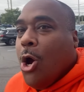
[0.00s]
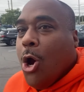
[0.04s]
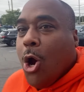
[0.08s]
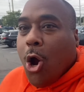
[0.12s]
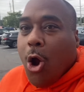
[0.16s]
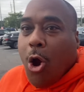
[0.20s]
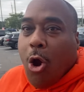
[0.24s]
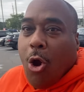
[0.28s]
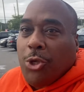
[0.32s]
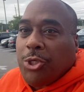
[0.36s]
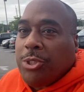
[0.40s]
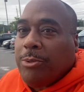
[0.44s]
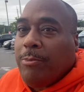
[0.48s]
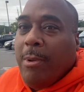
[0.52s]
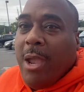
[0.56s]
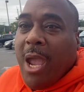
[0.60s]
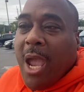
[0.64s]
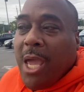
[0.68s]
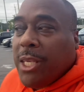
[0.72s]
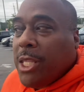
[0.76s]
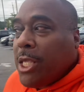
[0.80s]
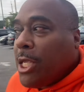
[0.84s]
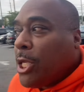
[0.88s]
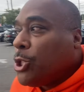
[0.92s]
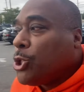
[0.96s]
Arch
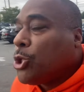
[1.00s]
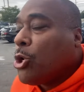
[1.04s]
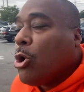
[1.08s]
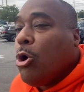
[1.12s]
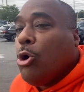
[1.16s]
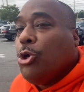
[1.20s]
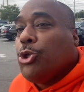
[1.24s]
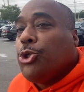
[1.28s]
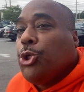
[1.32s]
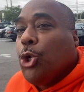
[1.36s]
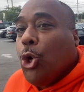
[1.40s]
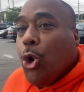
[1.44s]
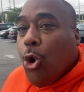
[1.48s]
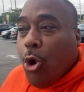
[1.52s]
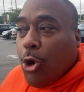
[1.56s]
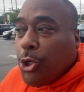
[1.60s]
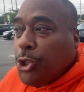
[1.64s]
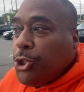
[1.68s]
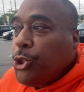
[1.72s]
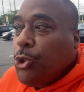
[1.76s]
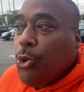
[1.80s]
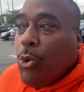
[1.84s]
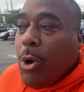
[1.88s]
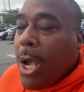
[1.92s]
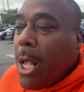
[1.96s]
Manning is going to
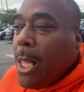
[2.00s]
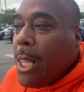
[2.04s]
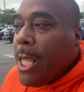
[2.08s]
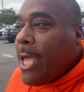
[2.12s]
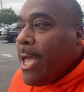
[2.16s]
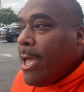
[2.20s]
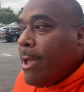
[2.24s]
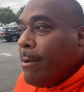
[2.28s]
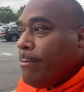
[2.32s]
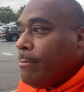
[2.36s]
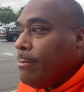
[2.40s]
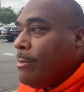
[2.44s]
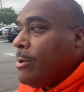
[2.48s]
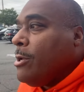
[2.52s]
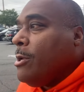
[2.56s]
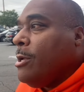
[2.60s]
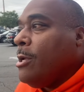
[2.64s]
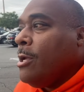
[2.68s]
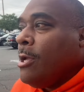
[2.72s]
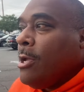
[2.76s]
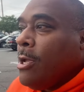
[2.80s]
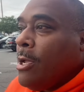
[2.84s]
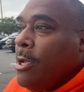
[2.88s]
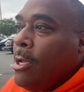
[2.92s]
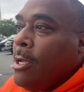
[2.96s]
torch ULM.
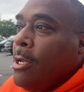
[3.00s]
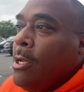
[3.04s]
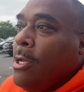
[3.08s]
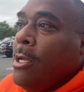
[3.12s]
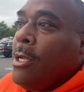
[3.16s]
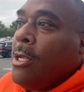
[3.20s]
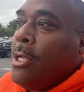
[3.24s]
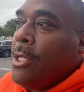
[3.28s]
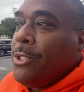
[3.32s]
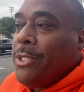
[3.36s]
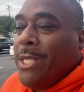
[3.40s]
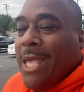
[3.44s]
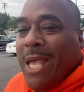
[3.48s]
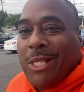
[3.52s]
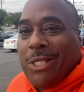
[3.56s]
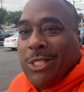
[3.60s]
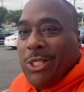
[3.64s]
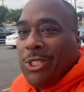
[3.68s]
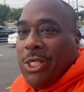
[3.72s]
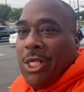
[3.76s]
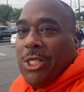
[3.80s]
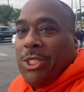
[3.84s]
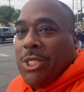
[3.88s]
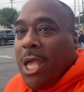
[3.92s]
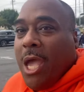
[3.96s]
Texas
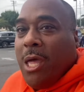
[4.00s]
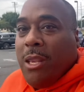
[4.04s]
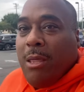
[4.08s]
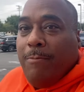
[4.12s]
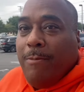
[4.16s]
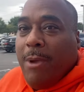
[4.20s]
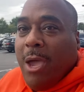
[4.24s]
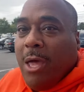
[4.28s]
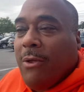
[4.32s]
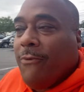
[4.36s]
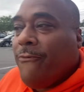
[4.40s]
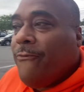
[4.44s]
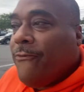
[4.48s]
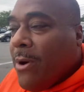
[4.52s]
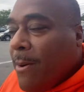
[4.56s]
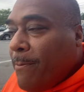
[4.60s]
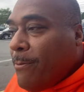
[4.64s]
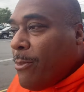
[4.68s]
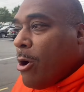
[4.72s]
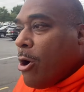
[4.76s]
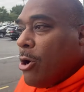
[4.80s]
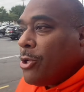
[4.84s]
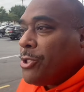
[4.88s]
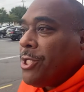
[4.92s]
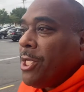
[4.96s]
just got a better
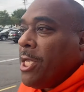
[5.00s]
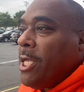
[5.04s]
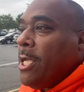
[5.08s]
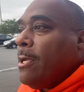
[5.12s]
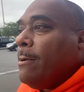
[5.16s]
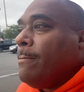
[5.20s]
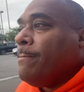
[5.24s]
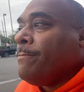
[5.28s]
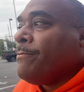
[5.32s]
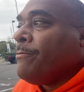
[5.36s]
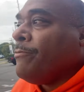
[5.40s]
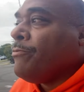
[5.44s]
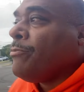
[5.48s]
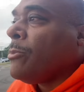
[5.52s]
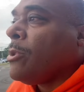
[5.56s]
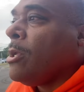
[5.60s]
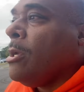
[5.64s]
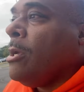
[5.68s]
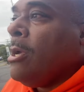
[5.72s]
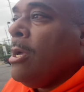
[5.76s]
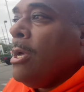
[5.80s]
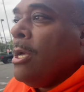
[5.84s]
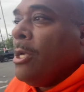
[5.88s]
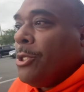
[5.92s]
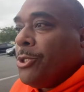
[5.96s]
football team.
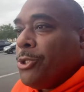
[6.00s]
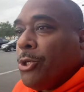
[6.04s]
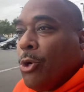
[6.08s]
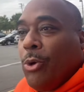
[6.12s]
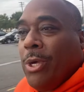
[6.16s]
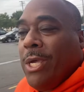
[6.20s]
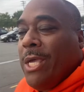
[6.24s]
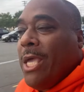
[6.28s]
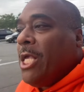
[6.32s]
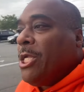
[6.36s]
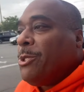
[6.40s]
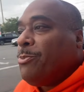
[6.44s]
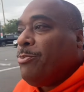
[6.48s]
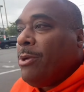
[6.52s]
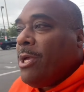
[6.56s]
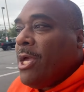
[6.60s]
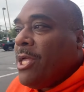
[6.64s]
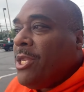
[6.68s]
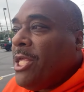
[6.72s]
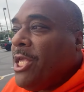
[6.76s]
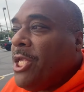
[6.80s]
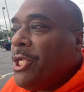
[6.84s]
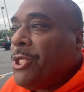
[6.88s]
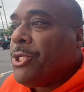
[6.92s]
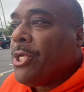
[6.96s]
So ESPN
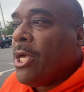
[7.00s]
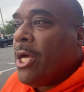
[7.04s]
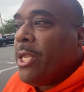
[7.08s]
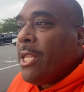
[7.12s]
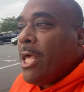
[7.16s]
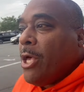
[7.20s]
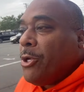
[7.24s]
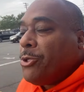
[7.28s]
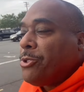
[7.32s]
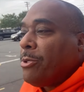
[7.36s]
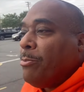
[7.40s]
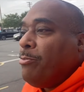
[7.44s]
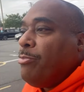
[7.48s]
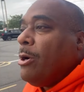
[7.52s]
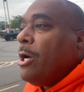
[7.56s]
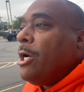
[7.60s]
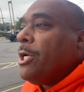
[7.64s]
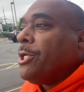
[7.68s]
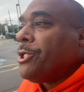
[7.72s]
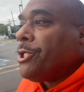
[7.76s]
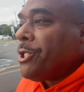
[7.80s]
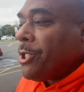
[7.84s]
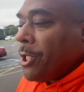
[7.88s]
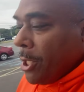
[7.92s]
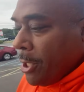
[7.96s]
needs something else to
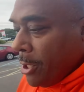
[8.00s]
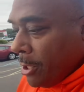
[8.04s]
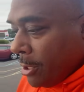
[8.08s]
push.